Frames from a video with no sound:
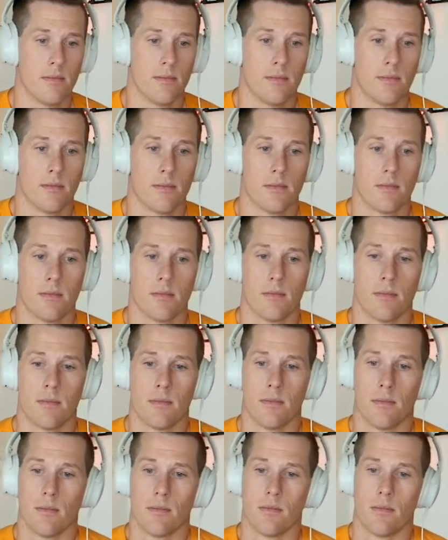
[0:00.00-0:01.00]

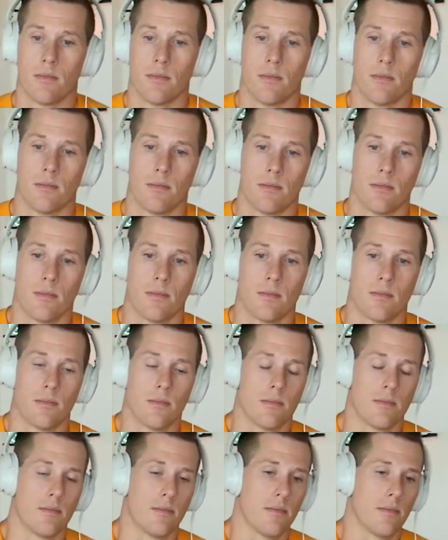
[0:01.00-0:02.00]

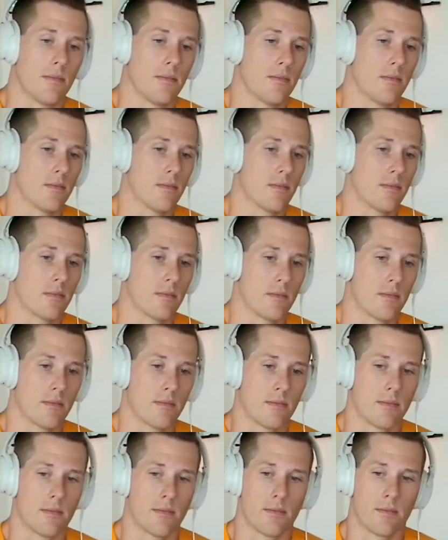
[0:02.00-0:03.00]

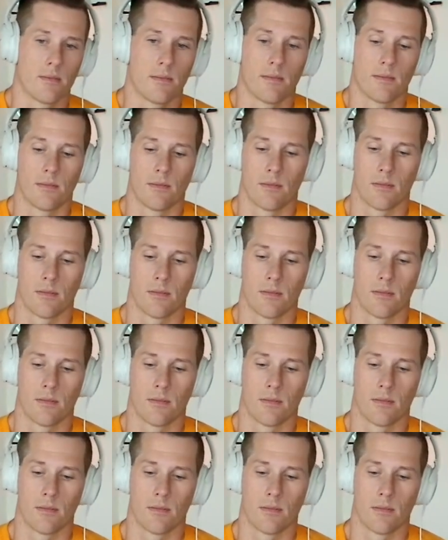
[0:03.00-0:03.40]
[no speech]